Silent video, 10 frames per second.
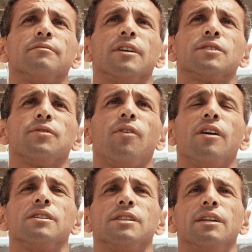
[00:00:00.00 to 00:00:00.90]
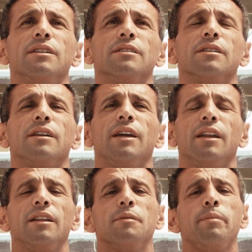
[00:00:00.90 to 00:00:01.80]
as far as in
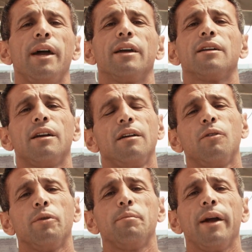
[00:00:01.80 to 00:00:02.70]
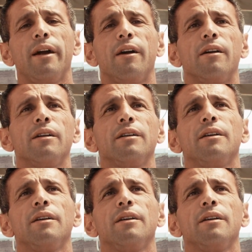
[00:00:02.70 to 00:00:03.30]
getting the pec repaired,